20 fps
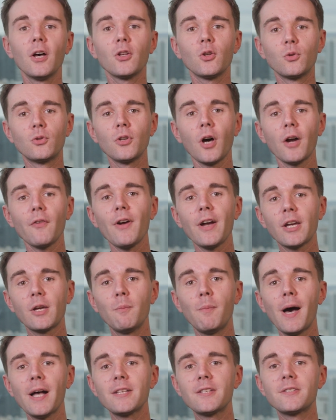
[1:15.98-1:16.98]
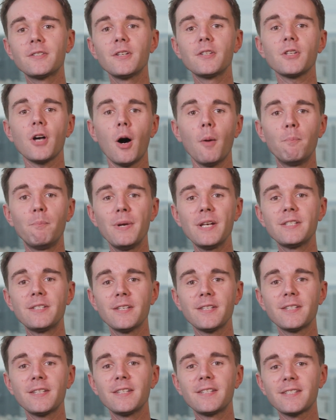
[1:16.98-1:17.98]
Your direct competitors are
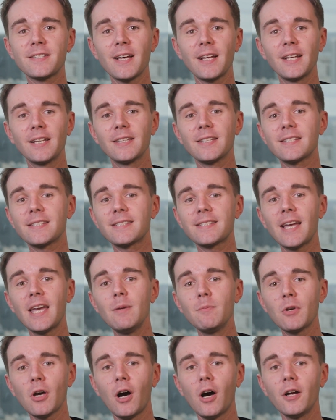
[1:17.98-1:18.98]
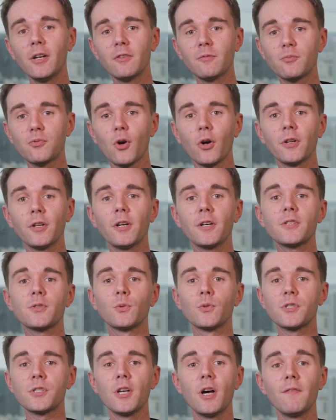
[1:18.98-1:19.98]
businesses selling the same kind of products
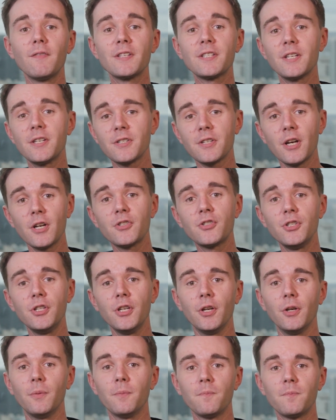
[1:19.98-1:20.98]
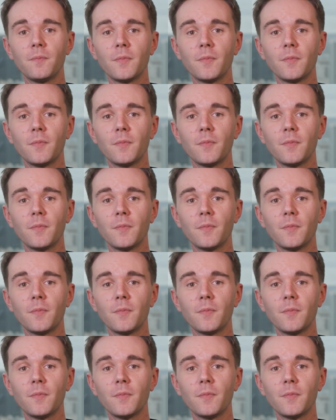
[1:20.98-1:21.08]
or services as you.